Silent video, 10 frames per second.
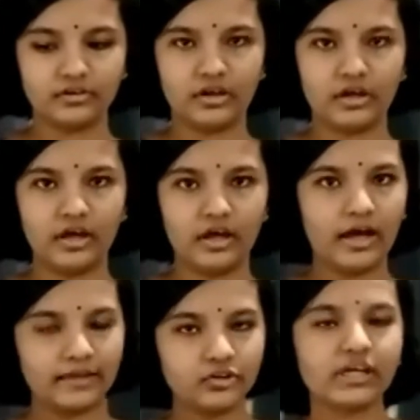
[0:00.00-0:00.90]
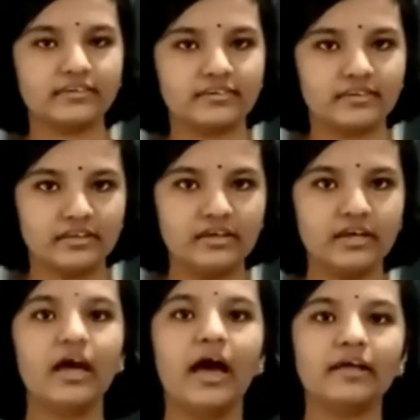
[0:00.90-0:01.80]
As you can see,
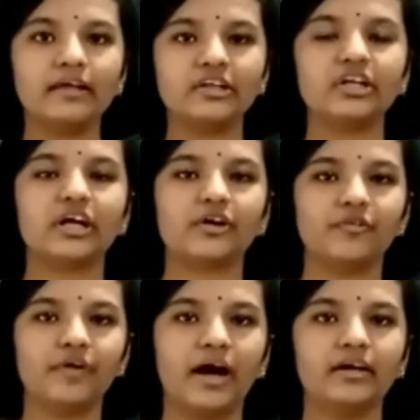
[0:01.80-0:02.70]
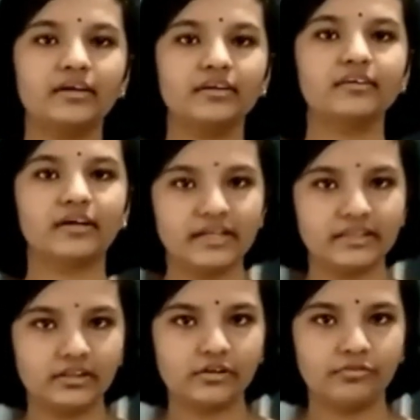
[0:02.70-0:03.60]
it requires greater
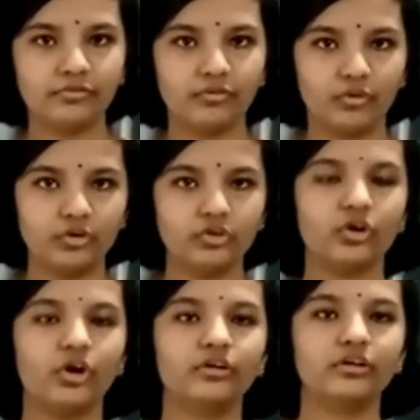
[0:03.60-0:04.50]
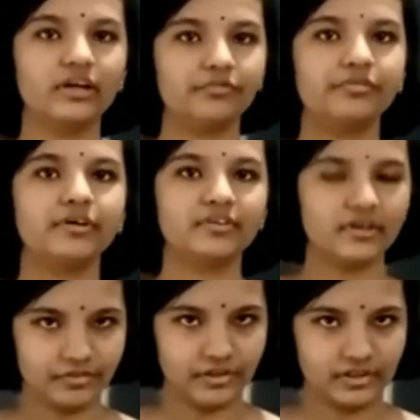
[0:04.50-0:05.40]
force on a rougher
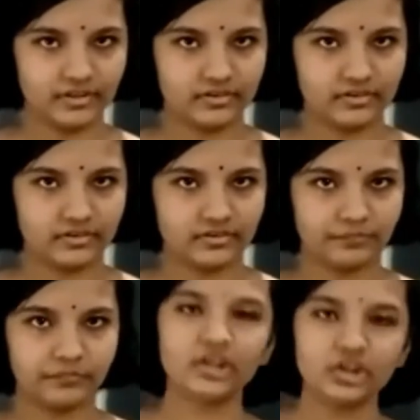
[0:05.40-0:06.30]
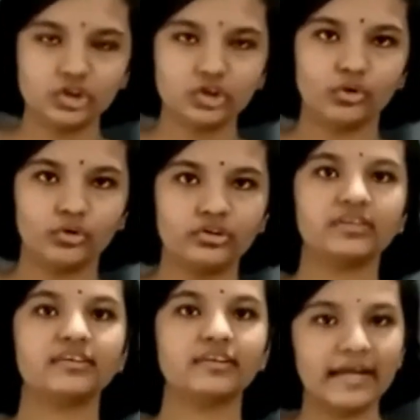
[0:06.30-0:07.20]
surface. This shows that
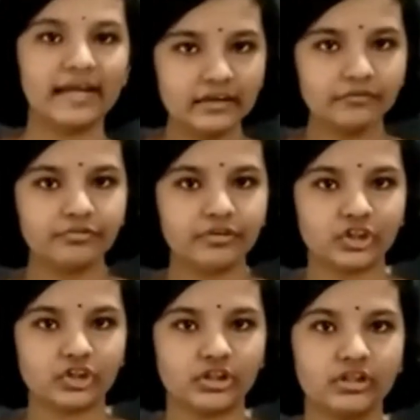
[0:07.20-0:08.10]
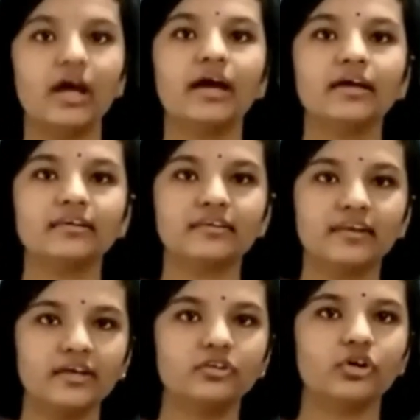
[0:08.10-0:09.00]
sliding friction is
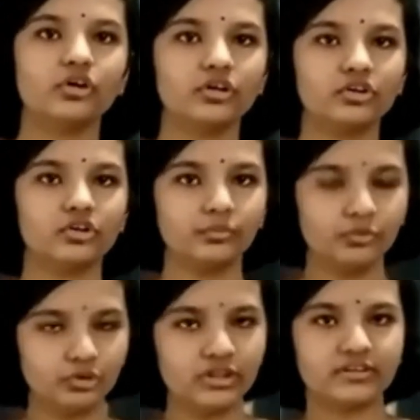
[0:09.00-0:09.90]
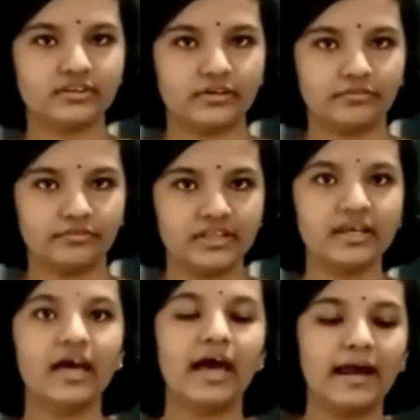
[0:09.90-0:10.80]
less on a smoother surface
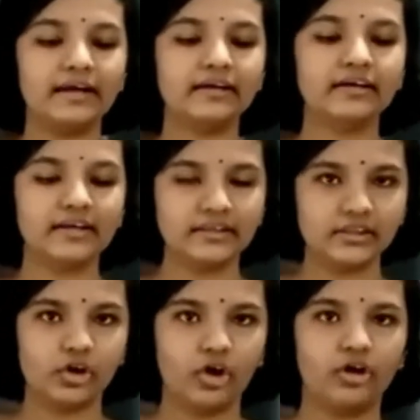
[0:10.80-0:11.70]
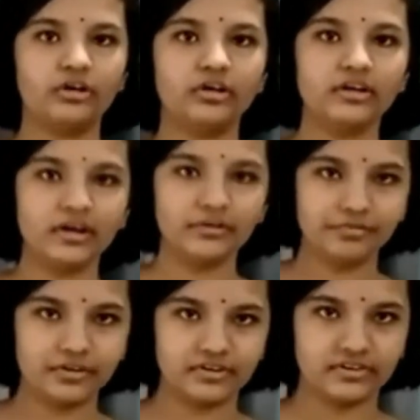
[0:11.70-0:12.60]
and greater on a rougher
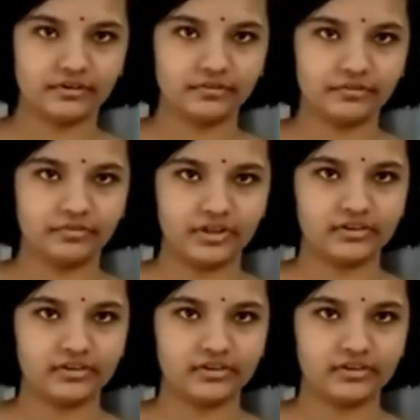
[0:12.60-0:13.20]
surface.